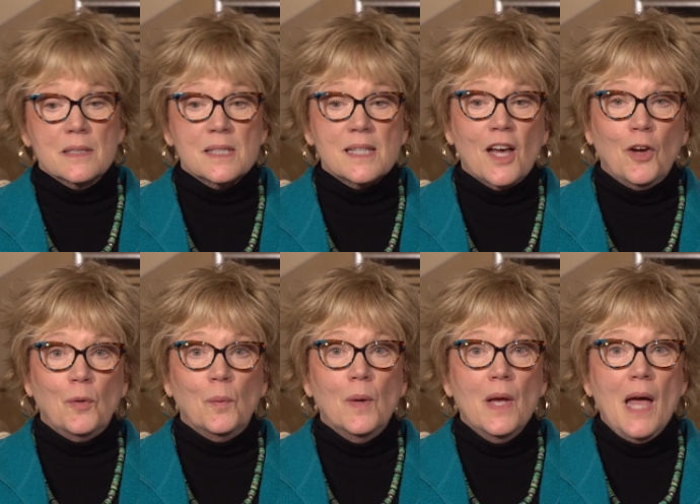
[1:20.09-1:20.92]

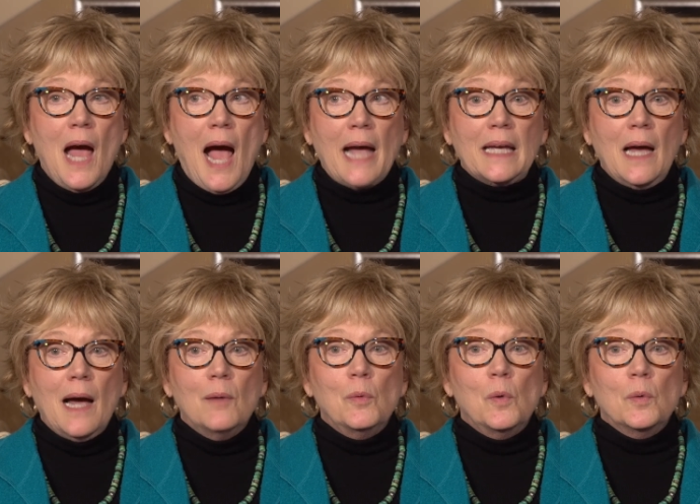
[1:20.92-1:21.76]
So I,
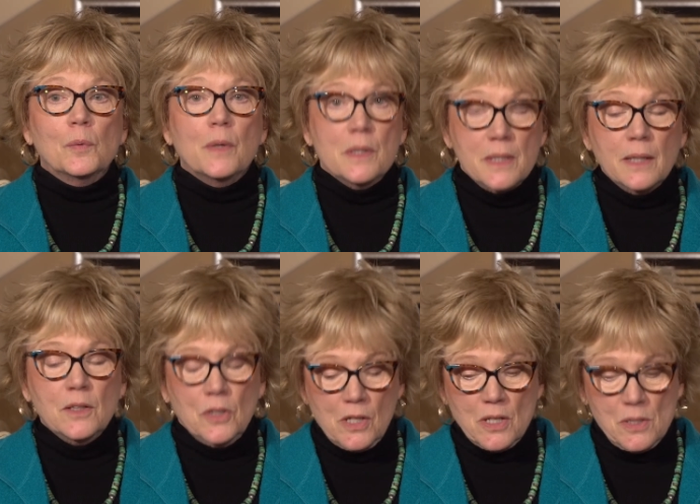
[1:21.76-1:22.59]
I will
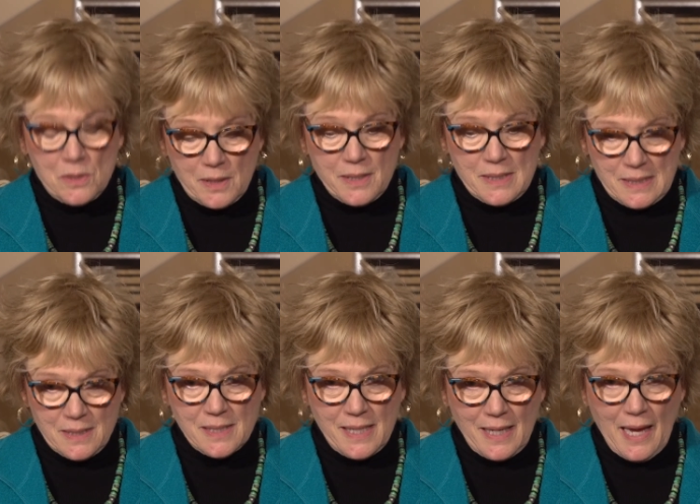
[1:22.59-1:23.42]
continue to use this and
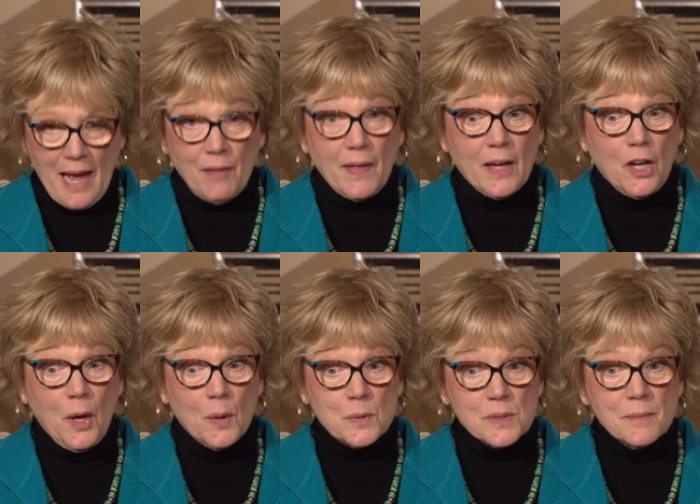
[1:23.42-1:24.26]
see how that
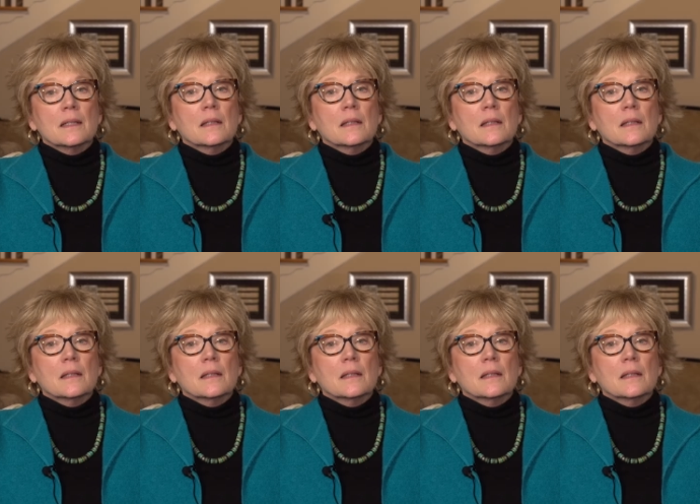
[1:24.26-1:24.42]
goes.